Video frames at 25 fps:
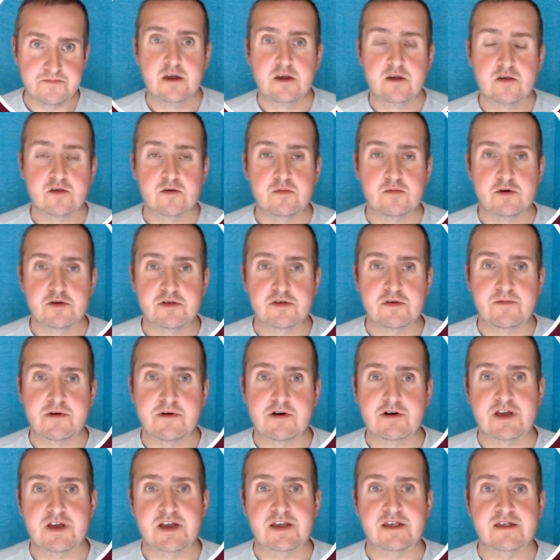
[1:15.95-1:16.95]
So most of our
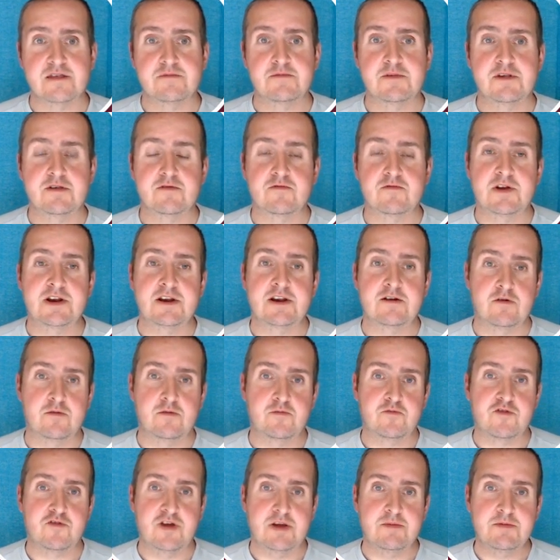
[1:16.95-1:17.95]
customers run it on
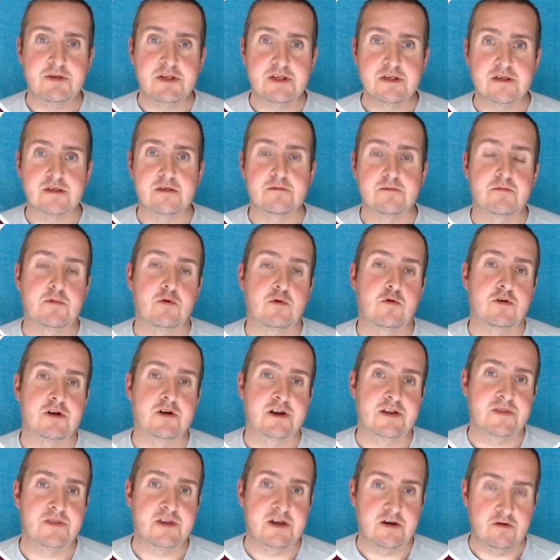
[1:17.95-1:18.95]
premise or
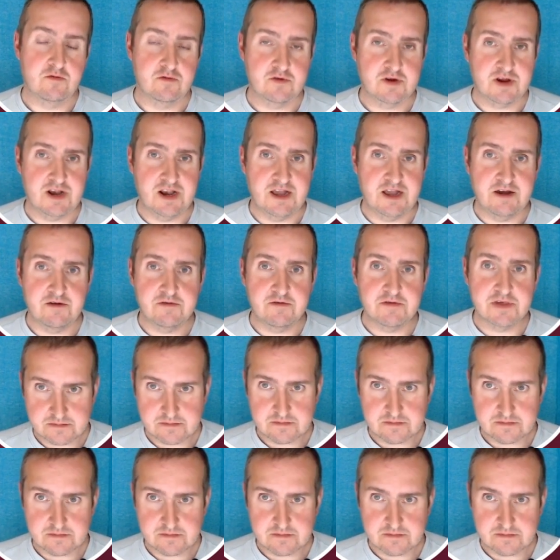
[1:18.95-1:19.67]
in their own cloud.